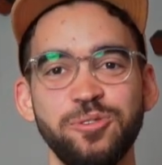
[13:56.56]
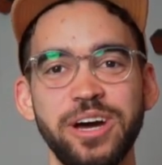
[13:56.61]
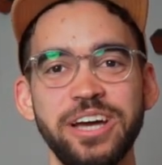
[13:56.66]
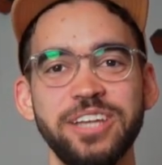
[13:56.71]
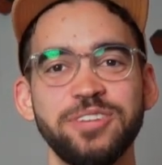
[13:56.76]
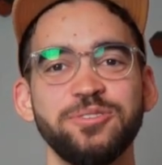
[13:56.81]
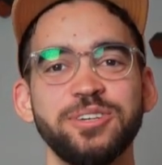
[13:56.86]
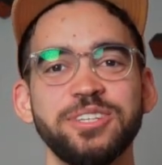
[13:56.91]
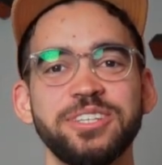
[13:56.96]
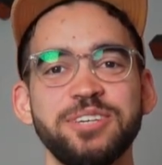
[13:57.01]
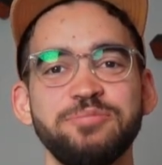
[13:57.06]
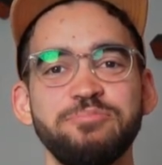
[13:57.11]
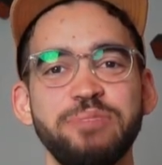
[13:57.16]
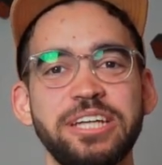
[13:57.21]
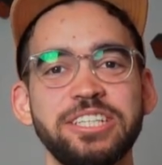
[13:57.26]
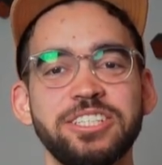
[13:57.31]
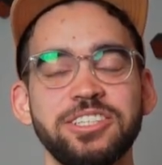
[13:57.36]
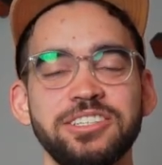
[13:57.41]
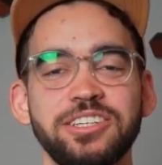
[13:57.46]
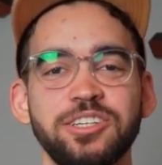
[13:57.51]
right when they
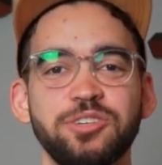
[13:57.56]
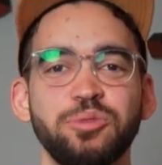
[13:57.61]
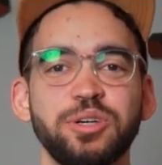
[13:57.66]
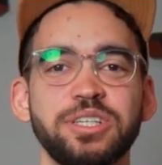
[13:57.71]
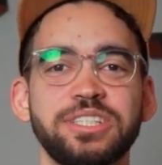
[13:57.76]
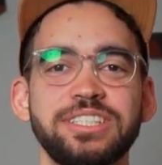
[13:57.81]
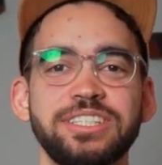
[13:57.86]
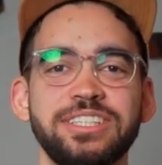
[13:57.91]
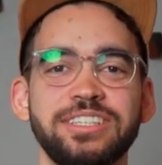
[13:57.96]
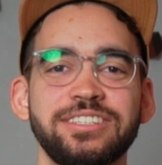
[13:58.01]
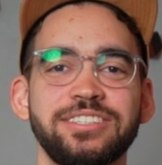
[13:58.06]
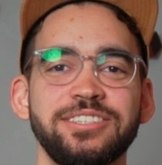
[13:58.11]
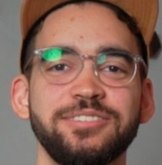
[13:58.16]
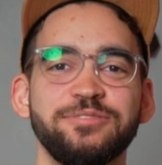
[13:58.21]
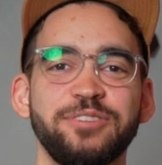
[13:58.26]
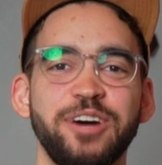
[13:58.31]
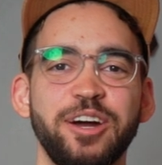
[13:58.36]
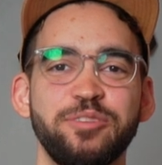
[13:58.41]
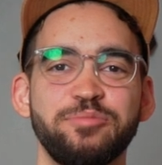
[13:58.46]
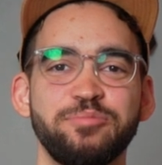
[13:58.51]
mentioned it was
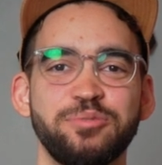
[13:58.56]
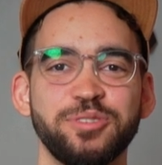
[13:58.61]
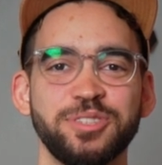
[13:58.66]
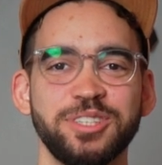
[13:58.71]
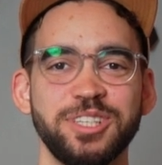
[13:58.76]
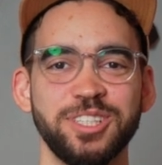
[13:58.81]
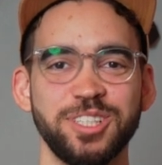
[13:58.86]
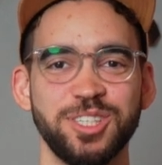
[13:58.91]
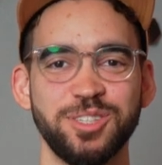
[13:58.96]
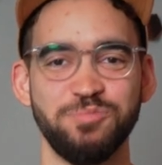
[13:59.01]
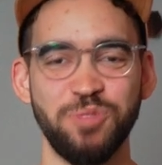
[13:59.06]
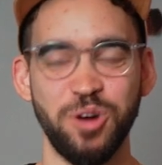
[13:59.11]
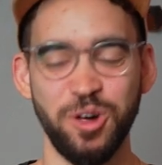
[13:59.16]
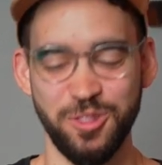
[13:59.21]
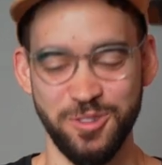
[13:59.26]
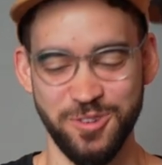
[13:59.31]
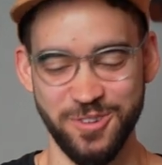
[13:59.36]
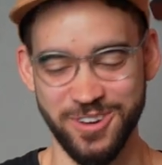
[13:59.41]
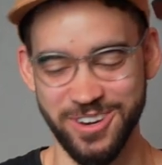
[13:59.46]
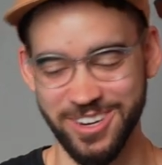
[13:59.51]
65%
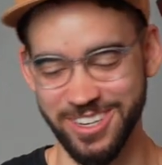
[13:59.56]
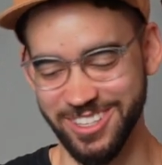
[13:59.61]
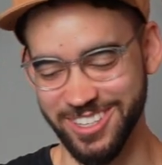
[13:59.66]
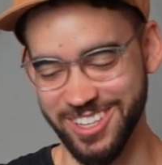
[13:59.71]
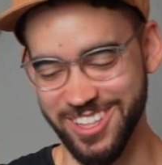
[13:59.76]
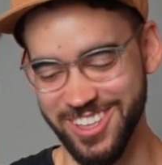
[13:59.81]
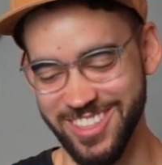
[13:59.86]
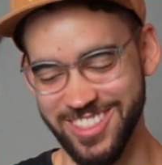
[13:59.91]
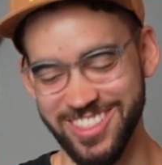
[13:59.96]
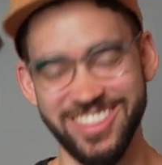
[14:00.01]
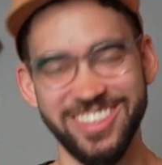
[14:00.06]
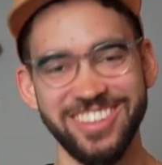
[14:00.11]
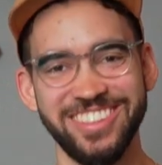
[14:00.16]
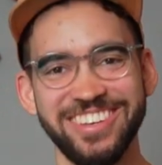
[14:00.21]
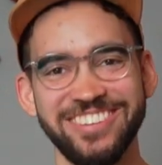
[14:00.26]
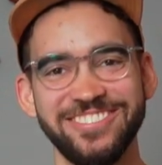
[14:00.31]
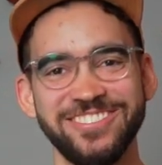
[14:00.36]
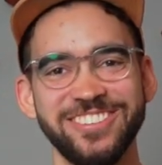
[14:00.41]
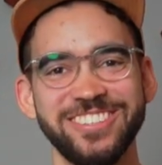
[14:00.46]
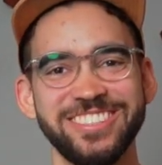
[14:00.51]
smaller. The
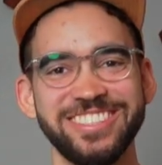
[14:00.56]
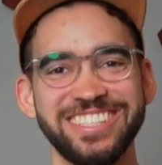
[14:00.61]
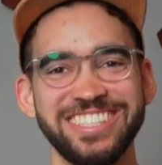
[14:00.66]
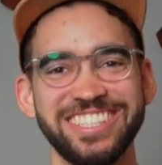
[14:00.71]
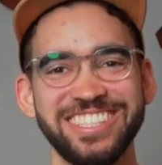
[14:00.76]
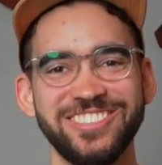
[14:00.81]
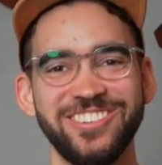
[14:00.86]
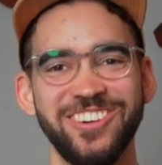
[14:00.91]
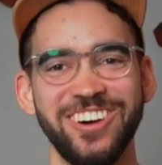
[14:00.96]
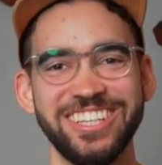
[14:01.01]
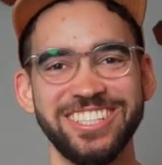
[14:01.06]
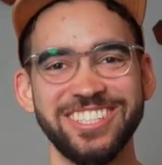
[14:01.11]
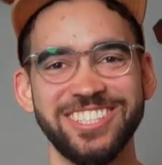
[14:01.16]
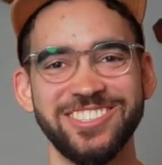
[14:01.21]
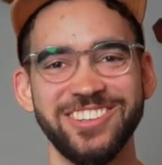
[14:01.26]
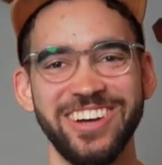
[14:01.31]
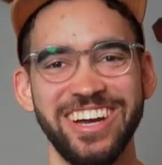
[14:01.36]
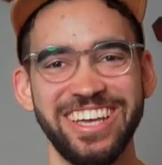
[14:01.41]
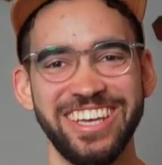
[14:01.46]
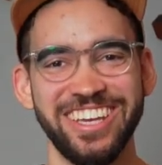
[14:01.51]
difference is quite
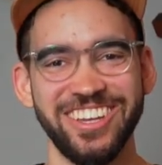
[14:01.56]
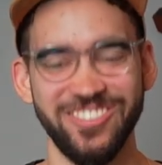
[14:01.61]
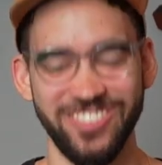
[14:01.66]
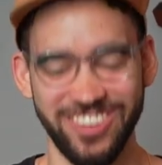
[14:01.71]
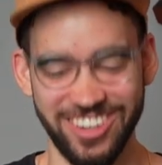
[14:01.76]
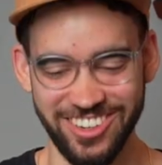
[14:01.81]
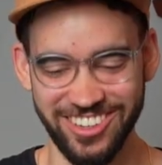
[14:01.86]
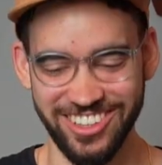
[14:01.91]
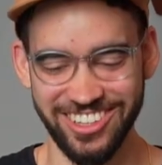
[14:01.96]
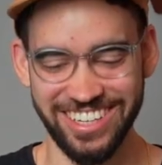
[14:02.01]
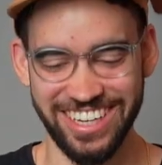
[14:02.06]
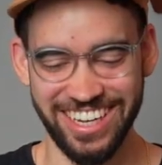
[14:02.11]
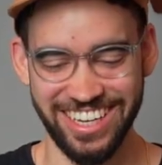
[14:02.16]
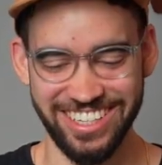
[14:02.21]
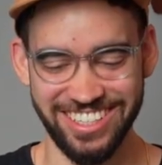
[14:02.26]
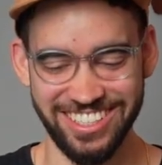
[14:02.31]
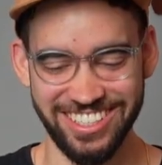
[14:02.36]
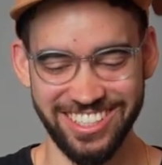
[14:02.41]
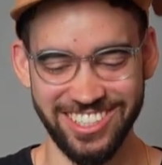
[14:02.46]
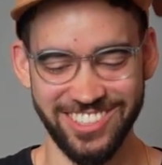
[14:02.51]
striking when you look
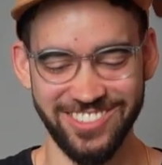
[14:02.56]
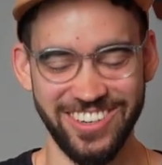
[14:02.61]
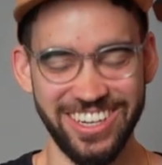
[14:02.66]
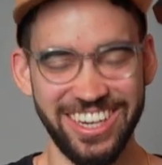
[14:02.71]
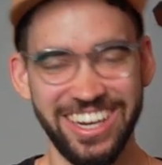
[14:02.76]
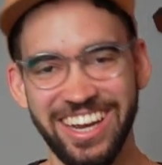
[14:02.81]
at it this way.